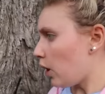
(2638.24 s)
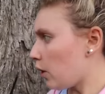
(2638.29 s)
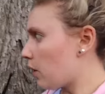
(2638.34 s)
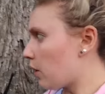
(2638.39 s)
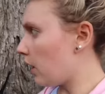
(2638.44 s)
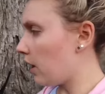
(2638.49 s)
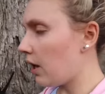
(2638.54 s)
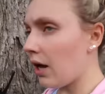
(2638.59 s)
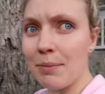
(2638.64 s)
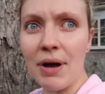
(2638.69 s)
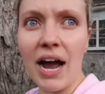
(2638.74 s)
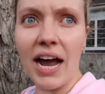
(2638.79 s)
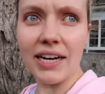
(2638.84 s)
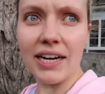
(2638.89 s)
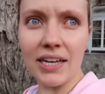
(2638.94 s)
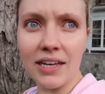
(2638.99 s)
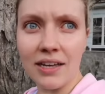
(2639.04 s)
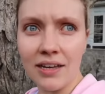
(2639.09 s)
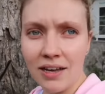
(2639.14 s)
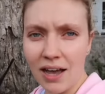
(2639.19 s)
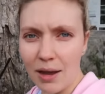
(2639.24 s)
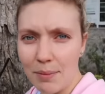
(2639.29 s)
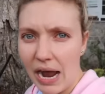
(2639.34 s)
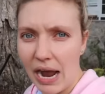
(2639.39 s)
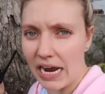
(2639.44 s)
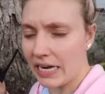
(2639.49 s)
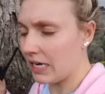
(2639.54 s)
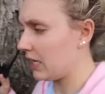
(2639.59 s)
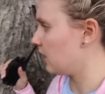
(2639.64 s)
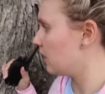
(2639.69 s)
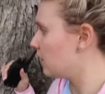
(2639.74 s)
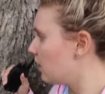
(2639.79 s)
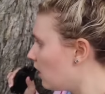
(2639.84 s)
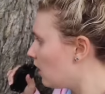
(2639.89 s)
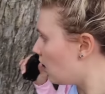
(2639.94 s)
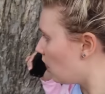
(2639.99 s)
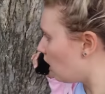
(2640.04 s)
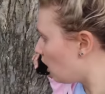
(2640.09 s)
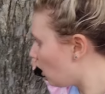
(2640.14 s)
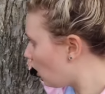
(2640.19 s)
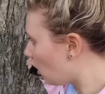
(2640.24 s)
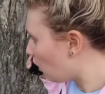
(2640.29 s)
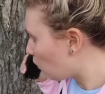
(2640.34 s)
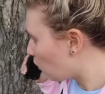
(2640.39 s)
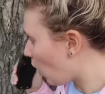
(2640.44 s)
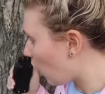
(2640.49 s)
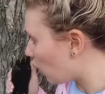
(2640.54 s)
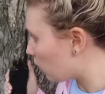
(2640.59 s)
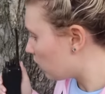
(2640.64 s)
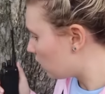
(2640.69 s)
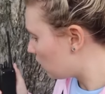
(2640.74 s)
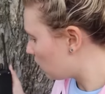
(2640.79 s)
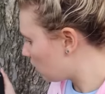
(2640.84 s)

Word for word: Woo! I'm hiding. I'm hiding. Whoa.